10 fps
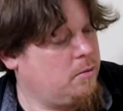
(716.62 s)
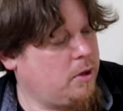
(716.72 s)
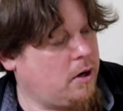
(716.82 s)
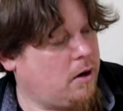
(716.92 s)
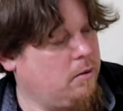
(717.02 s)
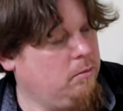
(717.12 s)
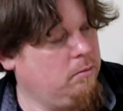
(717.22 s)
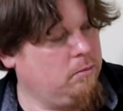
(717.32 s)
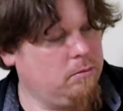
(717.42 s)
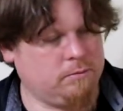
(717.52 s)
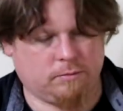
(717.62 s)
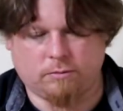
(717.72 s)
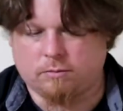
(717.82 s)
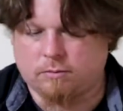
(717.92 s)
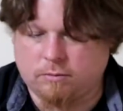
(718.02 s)
put our
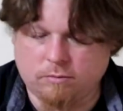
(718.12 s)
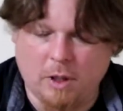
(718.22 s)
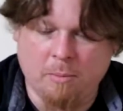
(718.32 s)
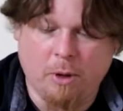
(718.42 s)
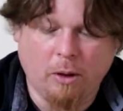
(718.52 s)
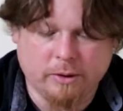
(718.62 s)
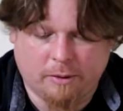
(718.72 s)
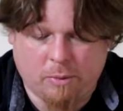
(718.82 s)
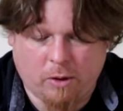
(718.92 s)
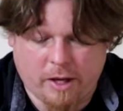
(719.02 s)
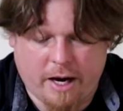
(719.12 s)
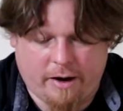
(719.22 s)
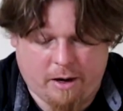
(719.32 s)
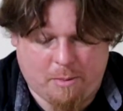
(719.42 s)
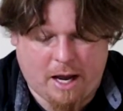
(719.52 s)
bolt and bolt
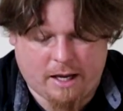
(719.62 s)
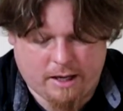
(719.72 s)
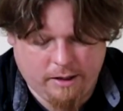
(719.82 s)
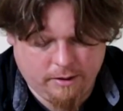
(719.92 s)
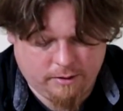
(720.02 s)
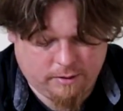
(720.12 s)
carrier back in.